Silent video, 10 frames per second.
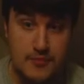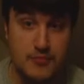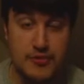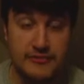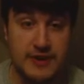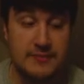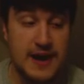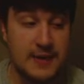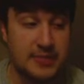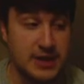movie, in
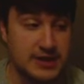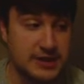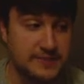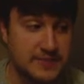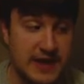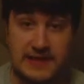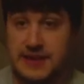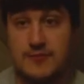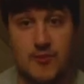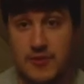my opinion. I
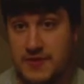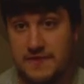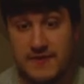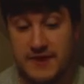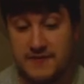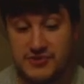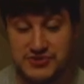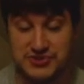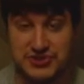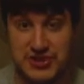like it more than Freddy
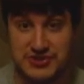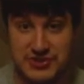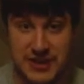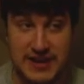vs. Jason.